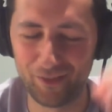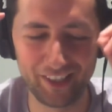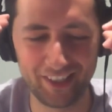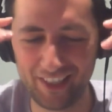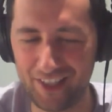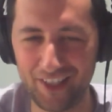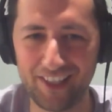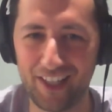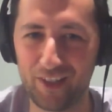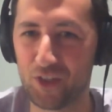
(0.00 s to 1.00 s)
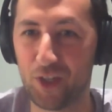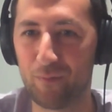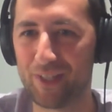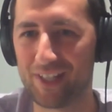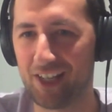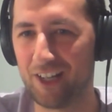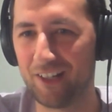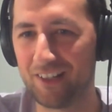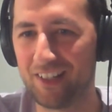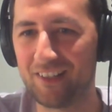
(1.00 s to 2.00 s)
like, this just sounds so
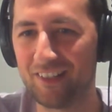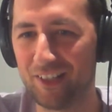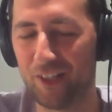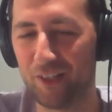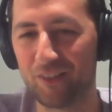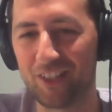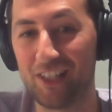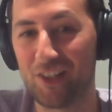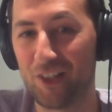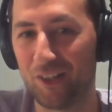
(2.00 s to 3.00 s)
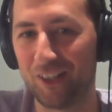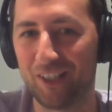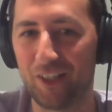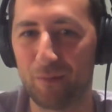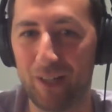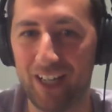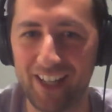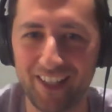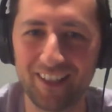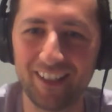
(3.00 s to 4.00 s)
bizarre that, she's totally going to buy
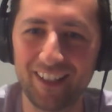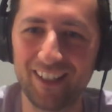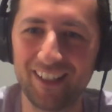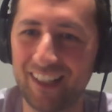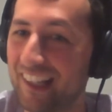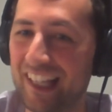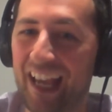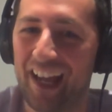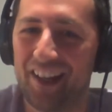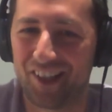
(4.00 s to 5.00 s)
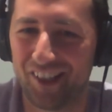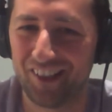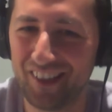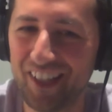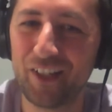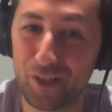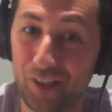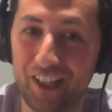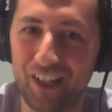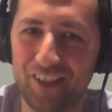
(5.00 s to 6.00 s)
it. Yeah, sure
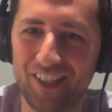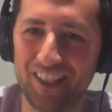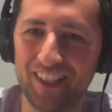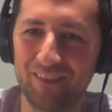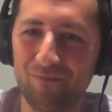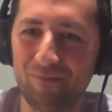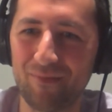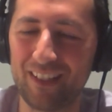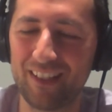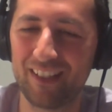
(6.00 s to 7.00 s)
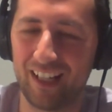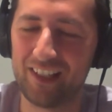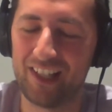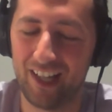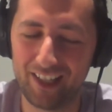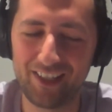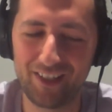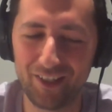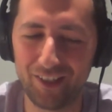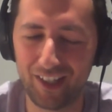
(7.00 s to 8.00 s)
enough, she did. And yeah, I used
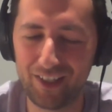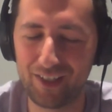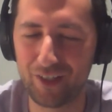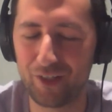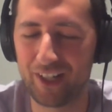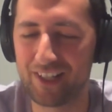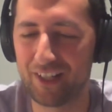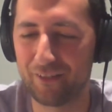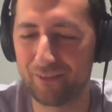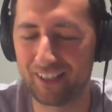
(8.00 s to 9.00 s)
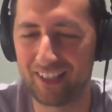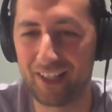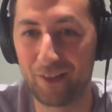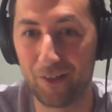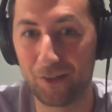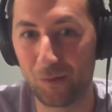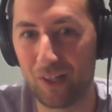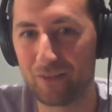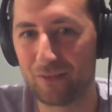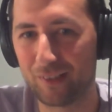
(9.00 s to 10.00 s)
to try stuff like that on
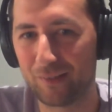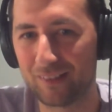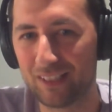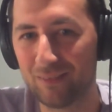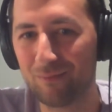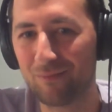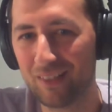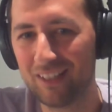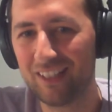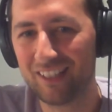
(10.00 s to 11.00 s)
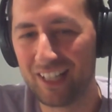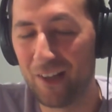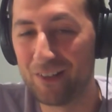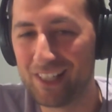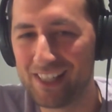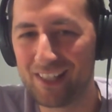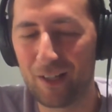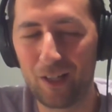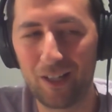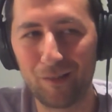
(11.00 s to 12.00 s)
quite frequently. Nowadays,
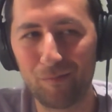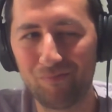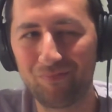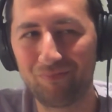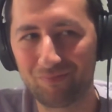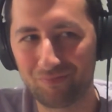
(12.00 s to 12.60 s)
I'm